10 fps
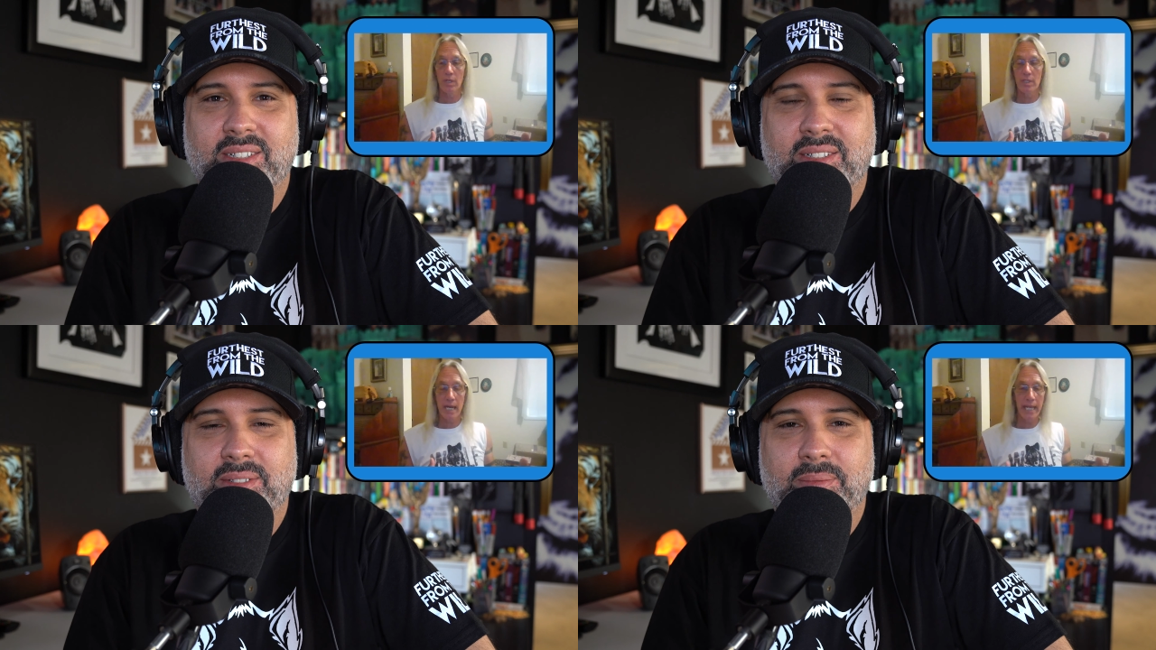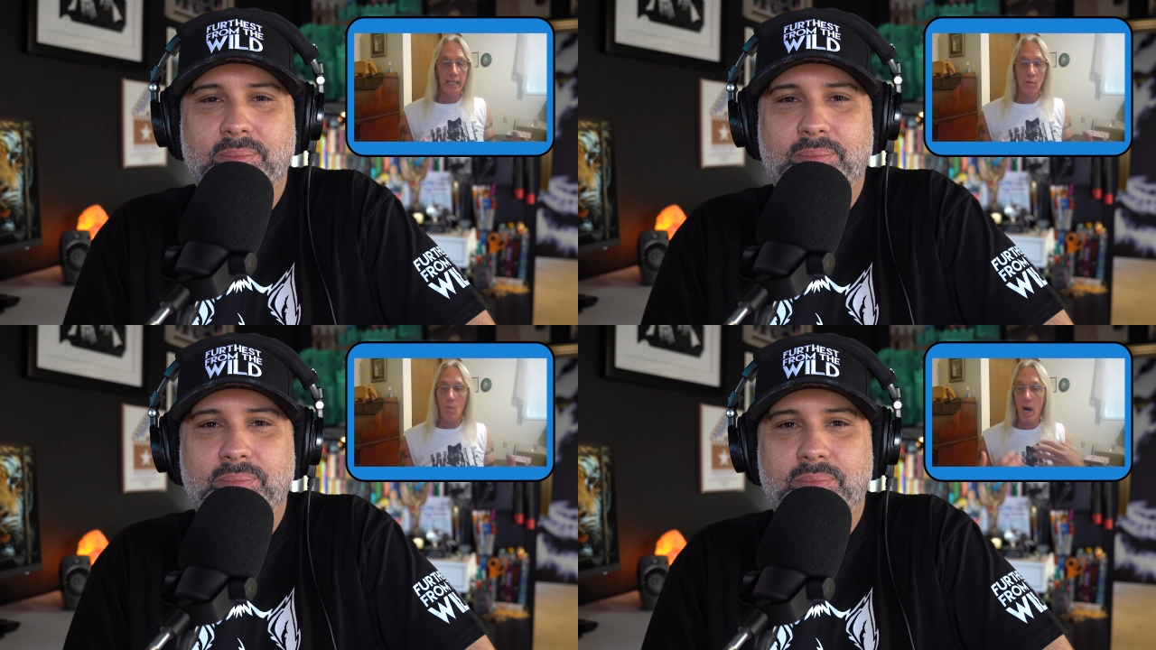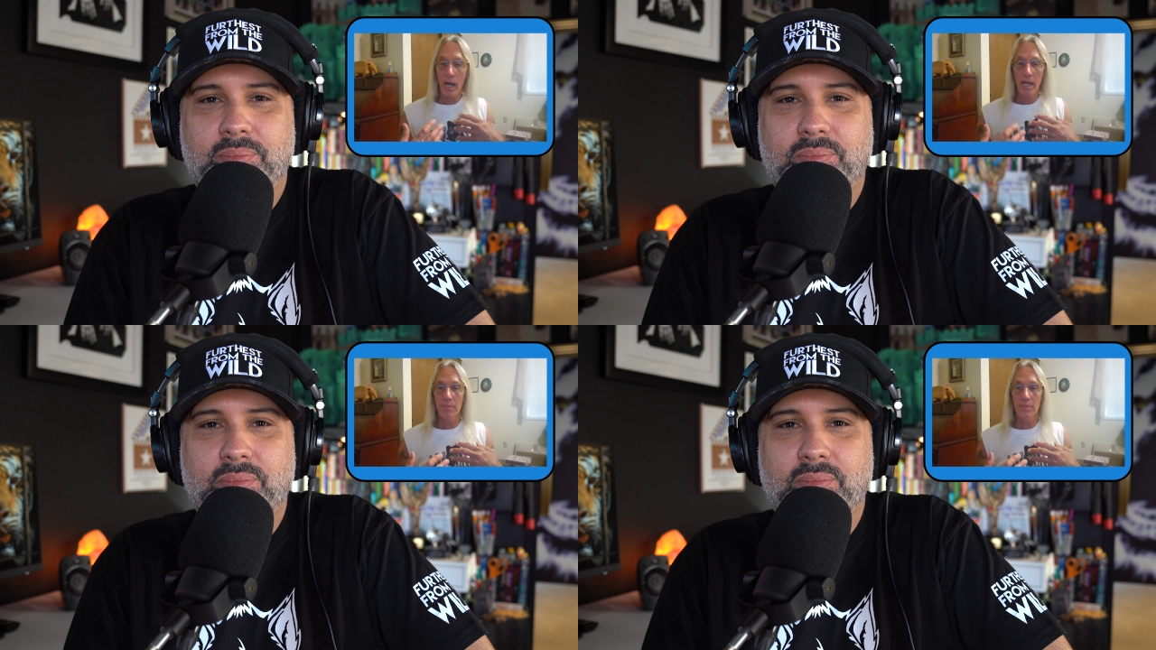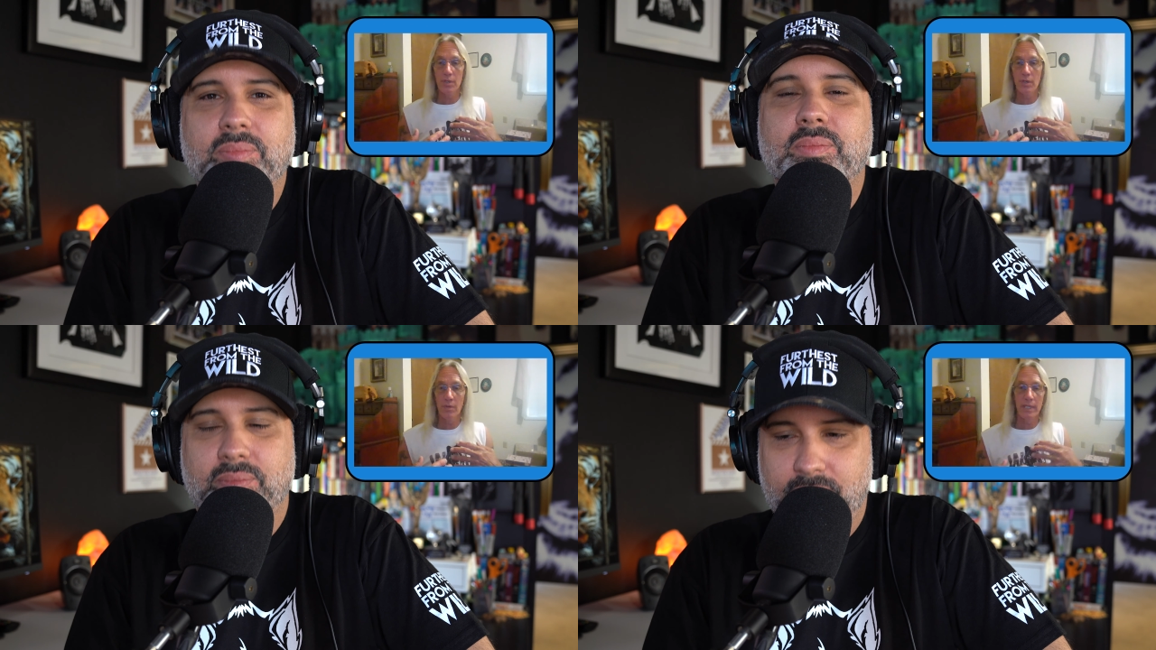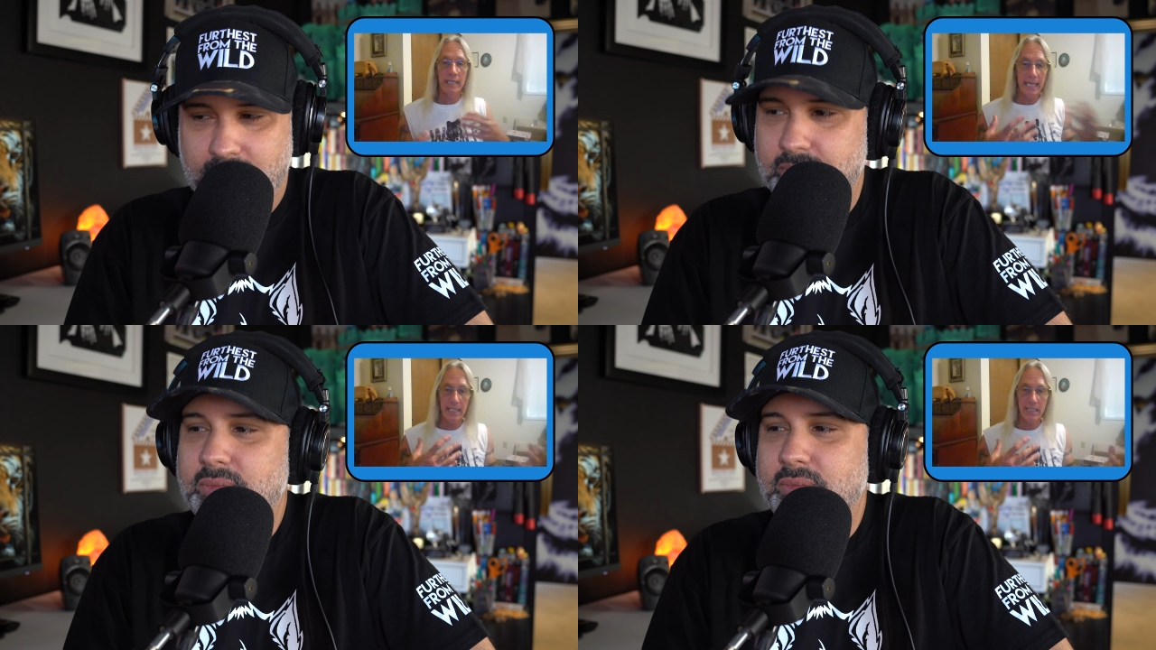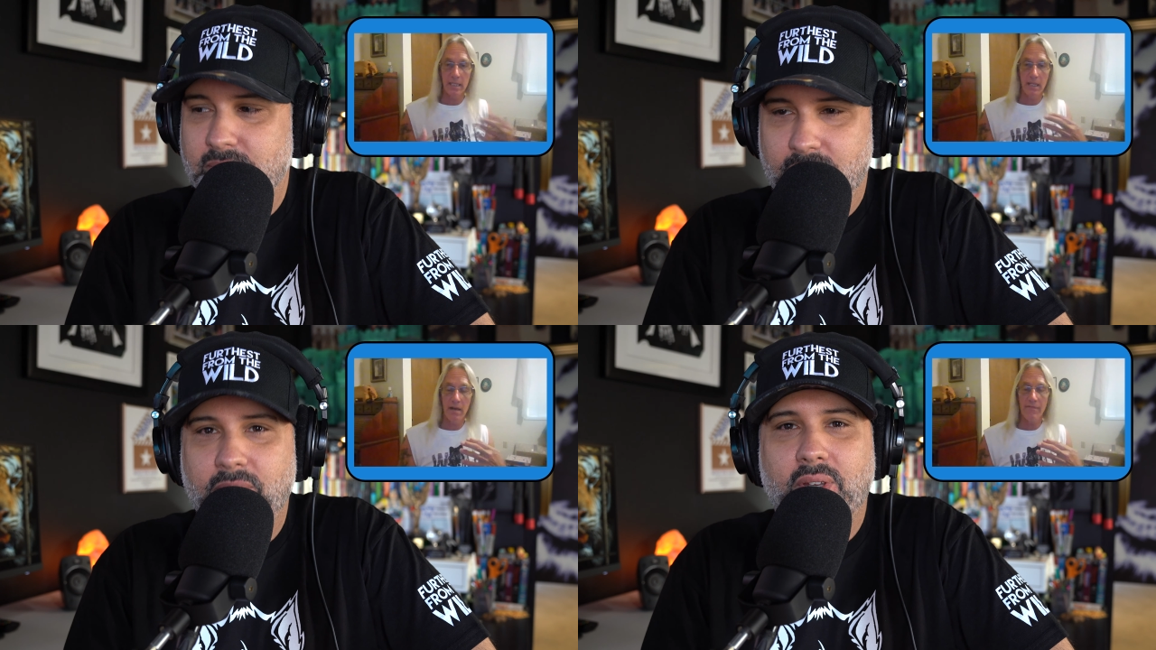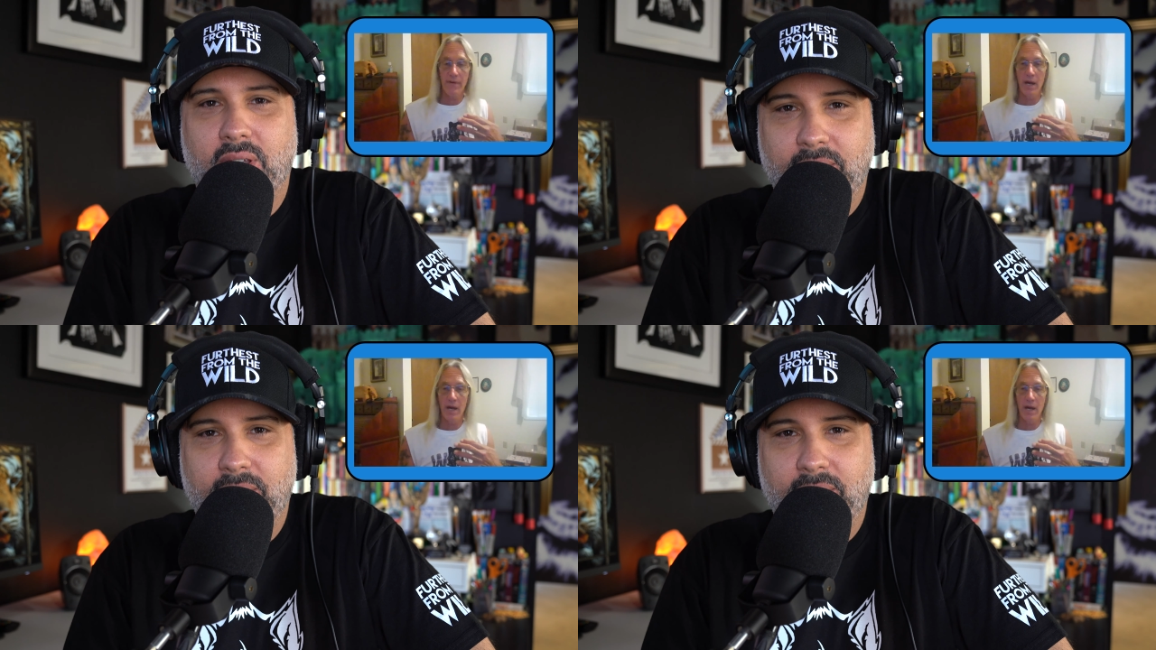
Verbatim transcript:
Speaker 1: ones that I can walk up to and kiss and love yeah.